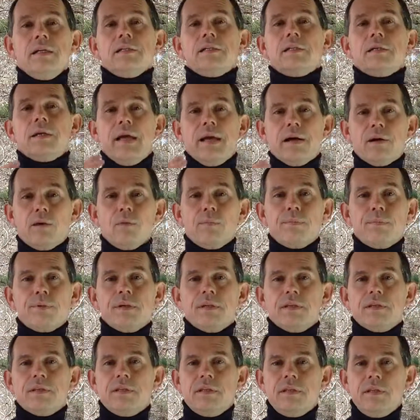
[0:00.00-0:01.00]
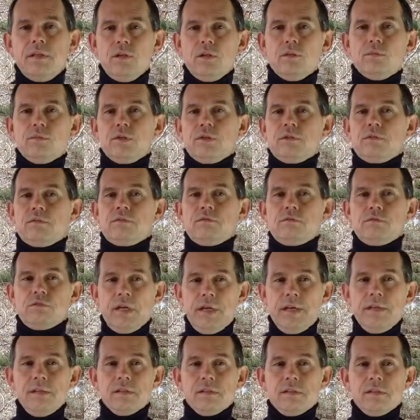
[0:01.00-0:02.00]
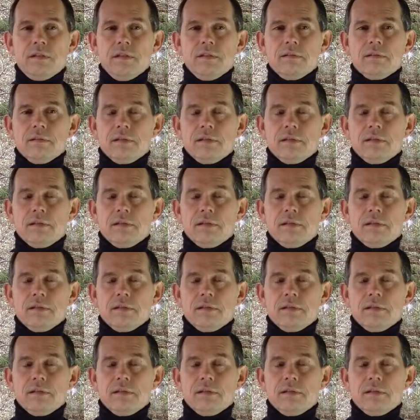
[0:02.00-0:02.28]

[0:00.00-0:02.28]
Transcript: to help the human race